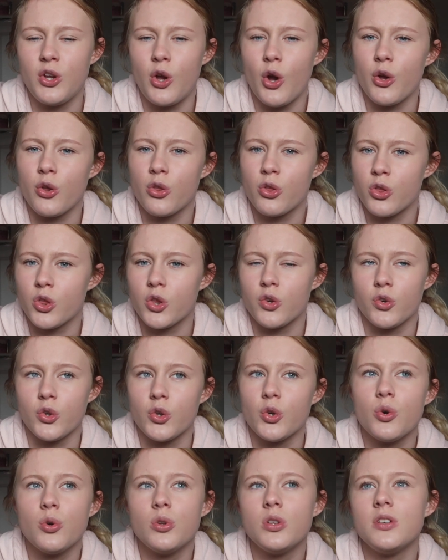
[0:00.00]
go
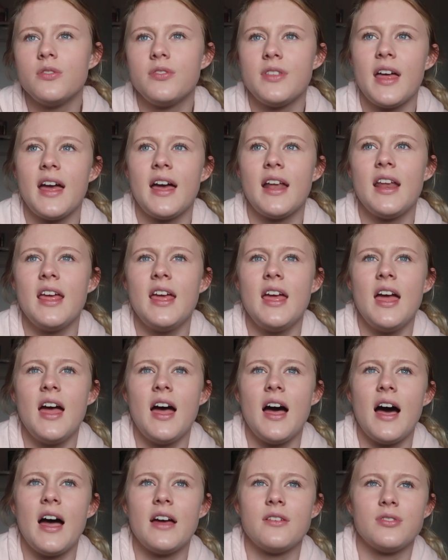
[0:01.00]
through all of that.
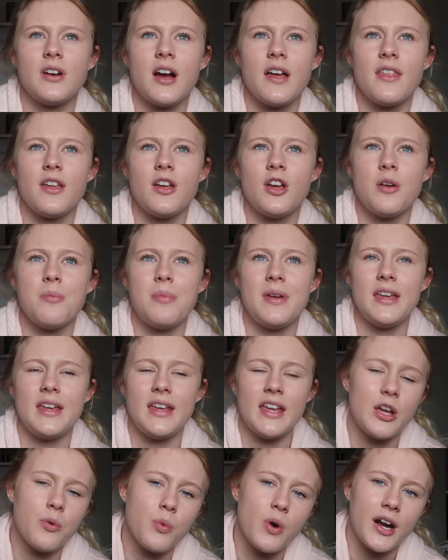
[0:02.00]
I'd rather her be
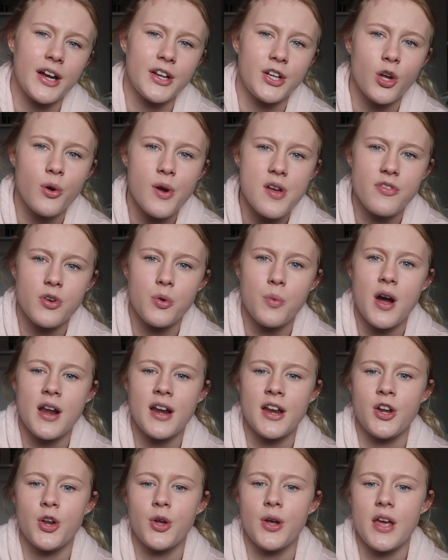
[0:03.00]
here where I know
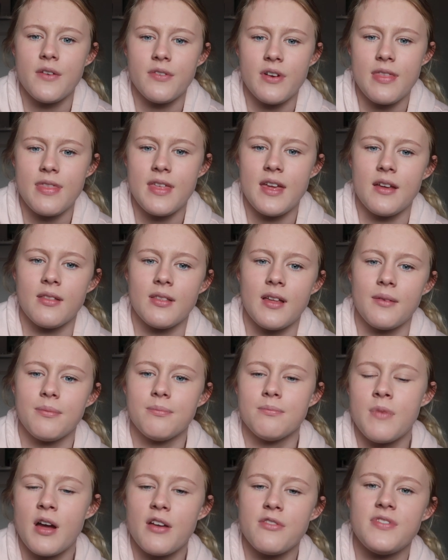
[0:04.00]
everyone, I know everything,
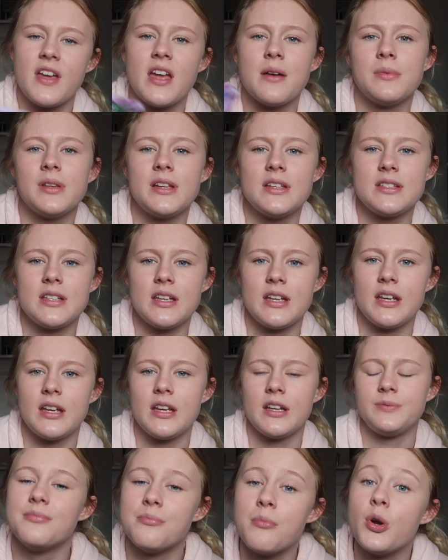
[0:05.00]
like my family's
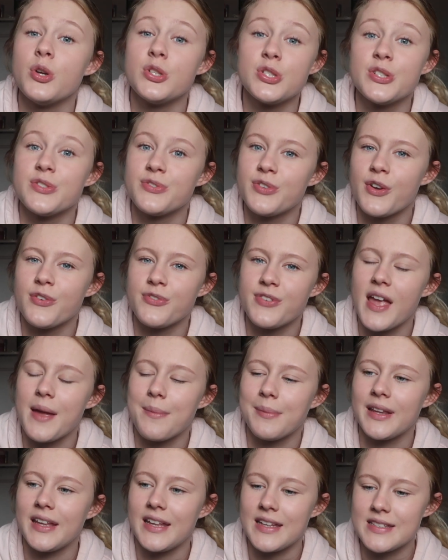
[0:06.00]
here, most of her
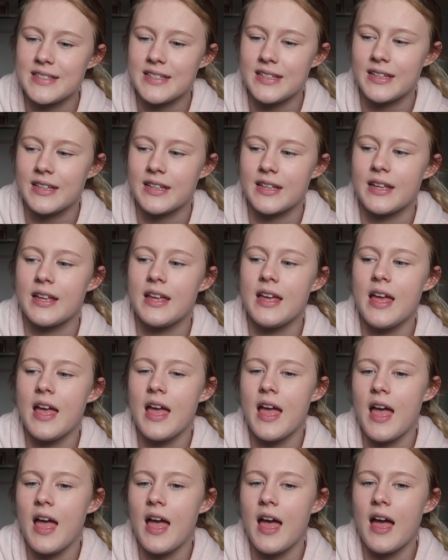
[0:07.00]
family is here,
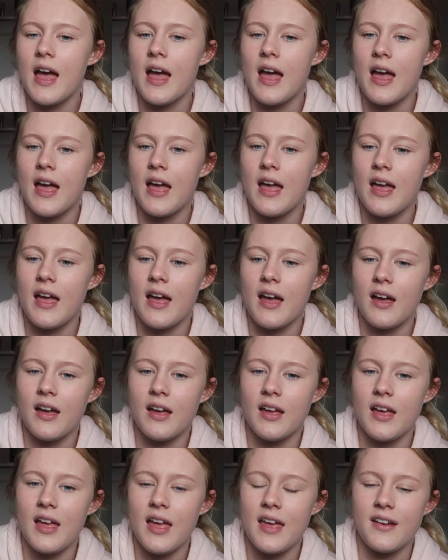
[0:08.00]

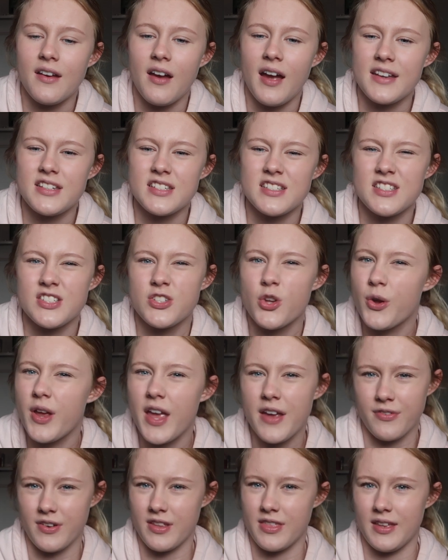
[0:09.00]
and I just know
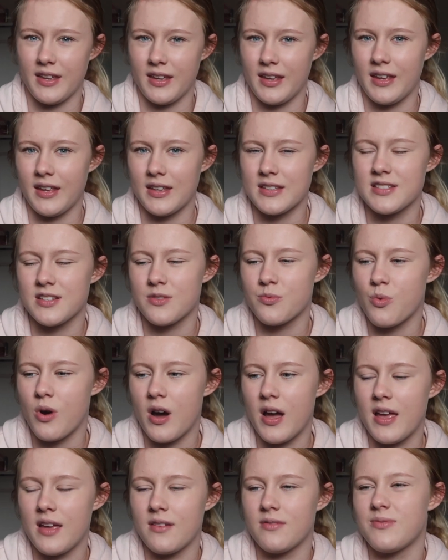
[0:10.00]
everything here, so
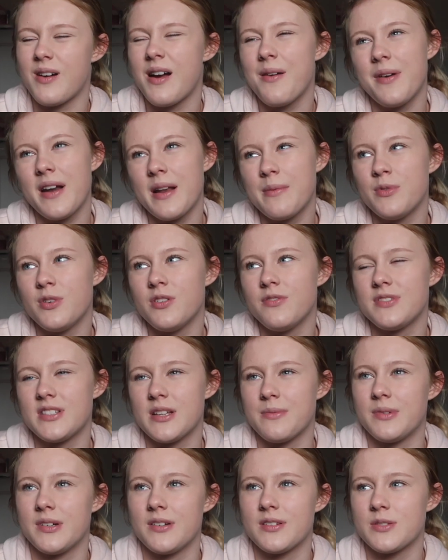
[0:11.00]
why why would I move
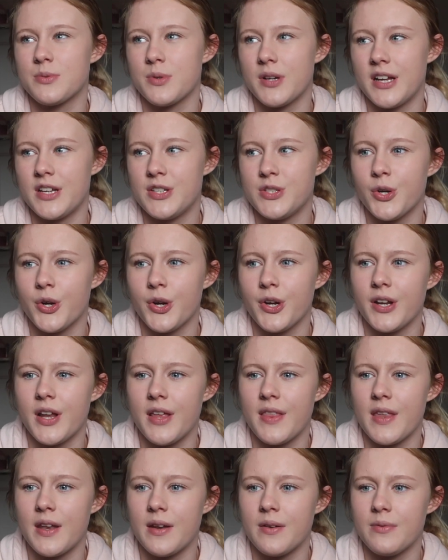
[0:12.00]
somewhere else where I don't,
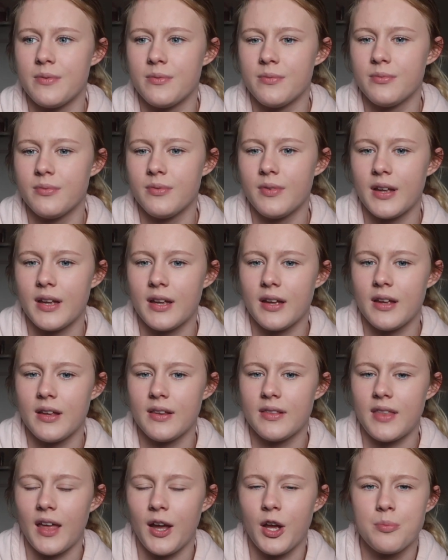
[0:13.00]
and then like
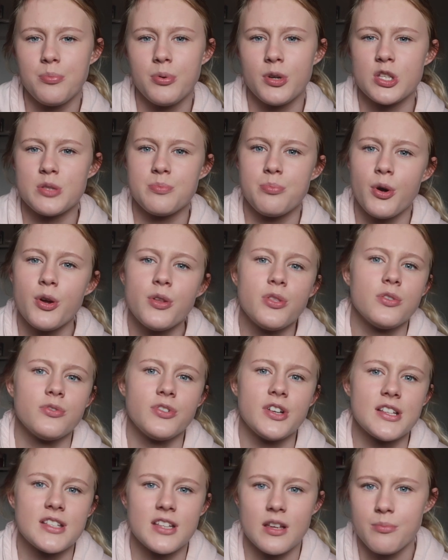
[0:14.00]
that could put us both at
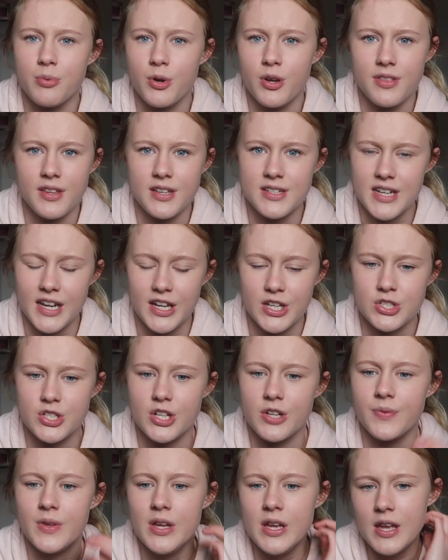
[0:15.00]
risk and both in
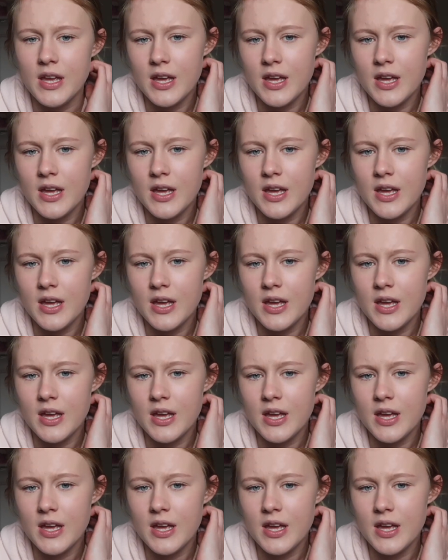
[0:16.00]
danger.